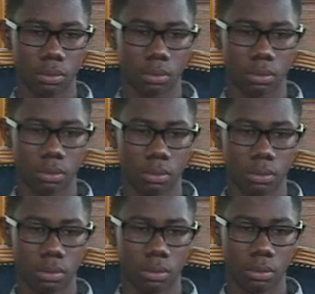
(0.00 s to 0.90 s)

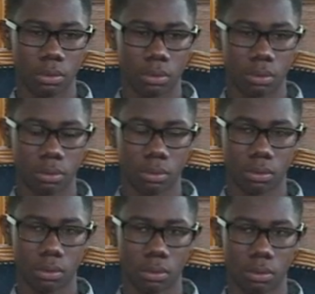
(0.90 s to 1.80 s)

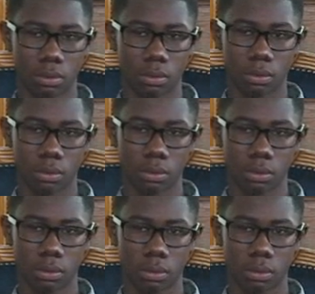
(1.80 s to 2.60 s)
The person shown says nothing.